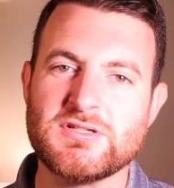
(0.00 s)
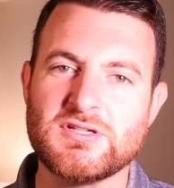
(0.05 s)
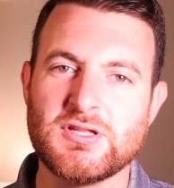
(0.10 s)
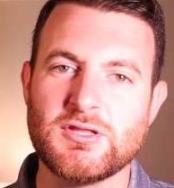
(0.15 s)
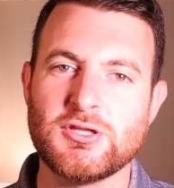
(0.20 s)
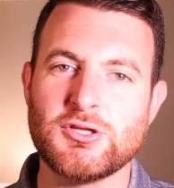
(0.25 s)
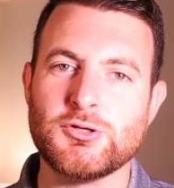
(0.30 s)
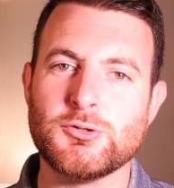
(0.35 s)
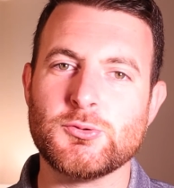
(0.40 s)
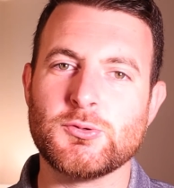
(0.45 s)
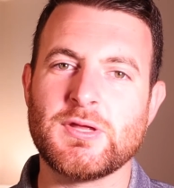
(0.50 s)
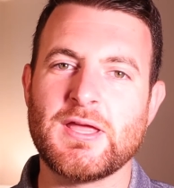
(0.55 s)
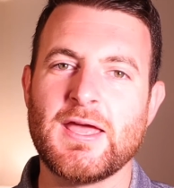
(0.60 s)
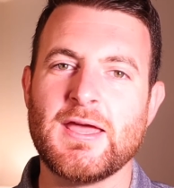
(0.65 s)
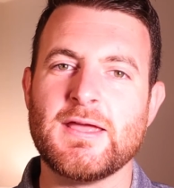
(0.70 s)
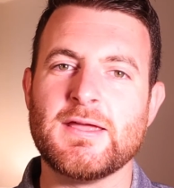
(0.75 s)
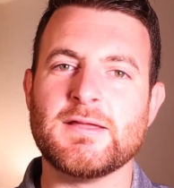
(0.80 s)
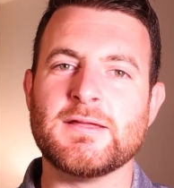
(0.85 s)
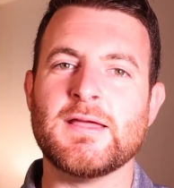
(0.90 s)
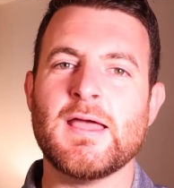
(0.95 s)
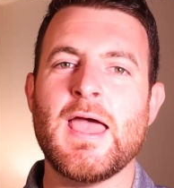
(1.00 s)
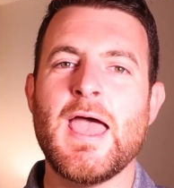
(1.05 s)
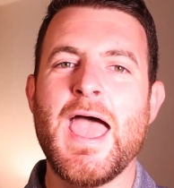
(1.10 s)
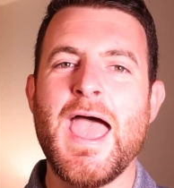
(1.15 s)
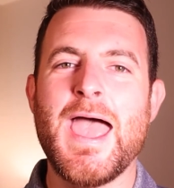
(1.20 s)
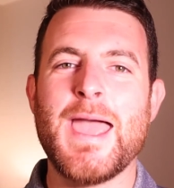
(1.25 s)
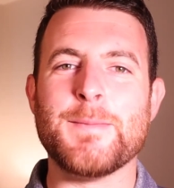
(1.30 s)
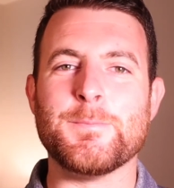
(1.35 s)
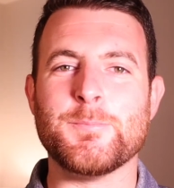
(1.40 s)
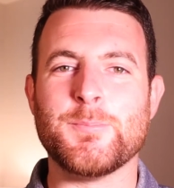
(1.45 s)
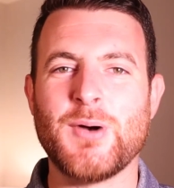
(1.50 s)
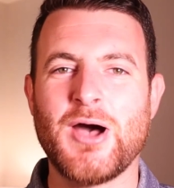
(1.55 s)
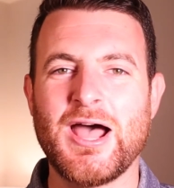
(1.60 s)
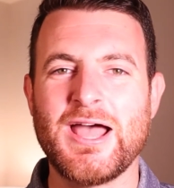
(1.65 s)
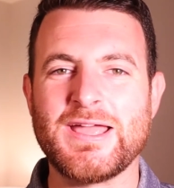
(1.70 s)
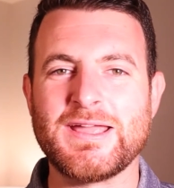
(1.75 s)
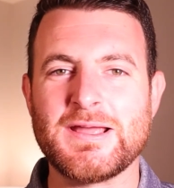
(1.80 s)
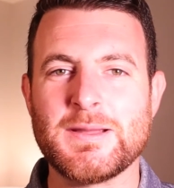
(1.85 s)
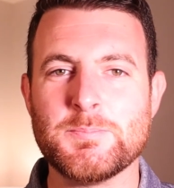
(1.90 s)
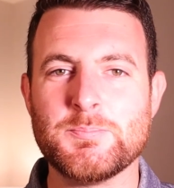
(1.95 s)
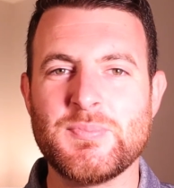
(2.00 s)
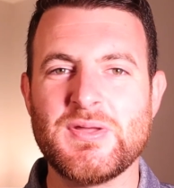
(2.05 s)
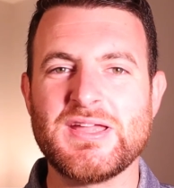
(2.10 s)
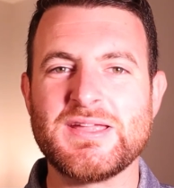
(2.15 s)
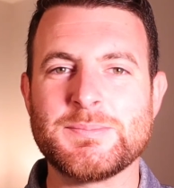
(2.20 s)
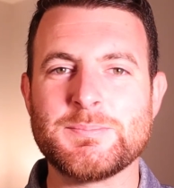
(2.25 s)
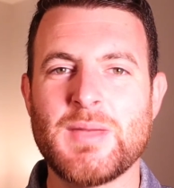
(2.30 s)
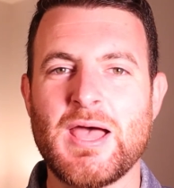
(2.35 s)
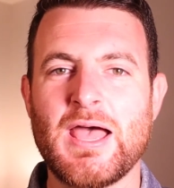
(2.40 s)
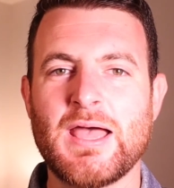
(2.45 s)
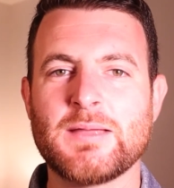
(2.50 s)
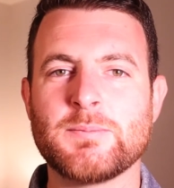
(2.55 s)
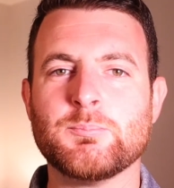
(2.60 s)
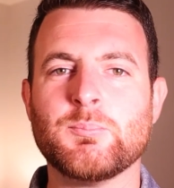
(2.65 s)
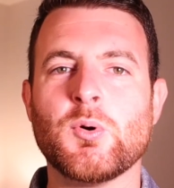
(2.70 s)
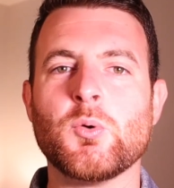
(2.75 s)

to the UK and buying a Big Mac,